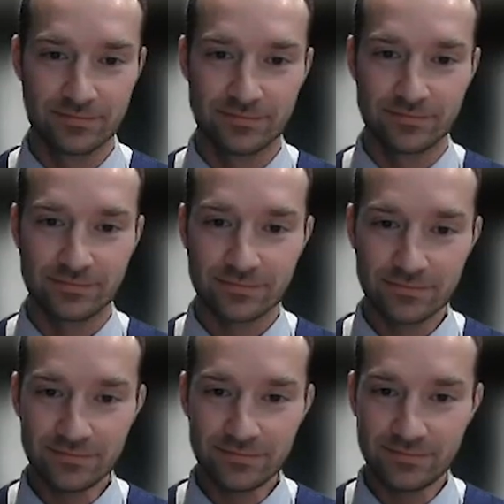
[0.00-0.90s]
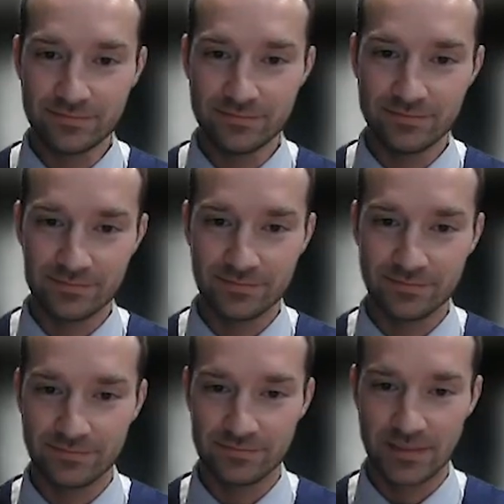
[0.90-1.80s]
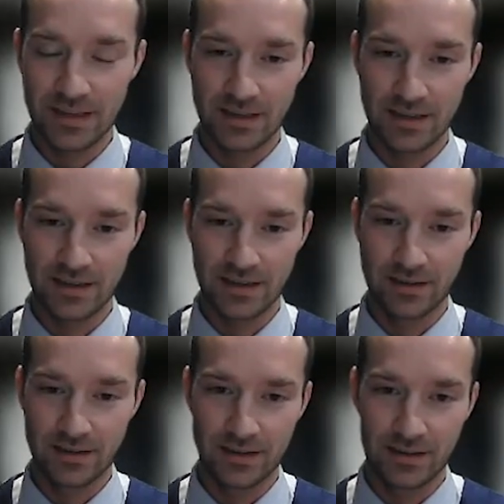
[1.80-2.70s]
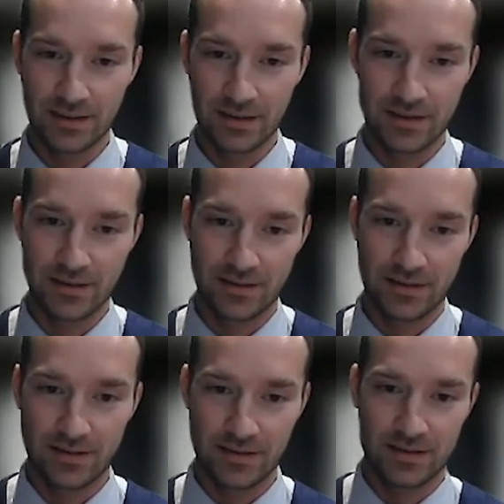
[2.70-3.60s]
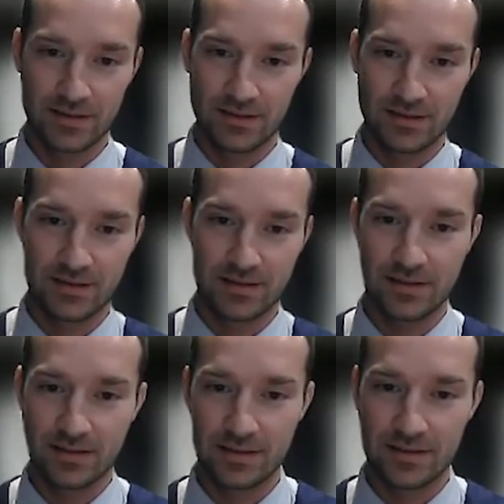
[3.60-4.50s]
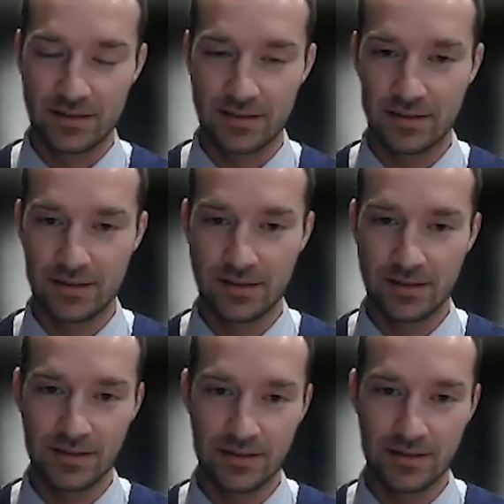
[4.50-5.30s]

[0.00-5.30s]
The person shown says nothing.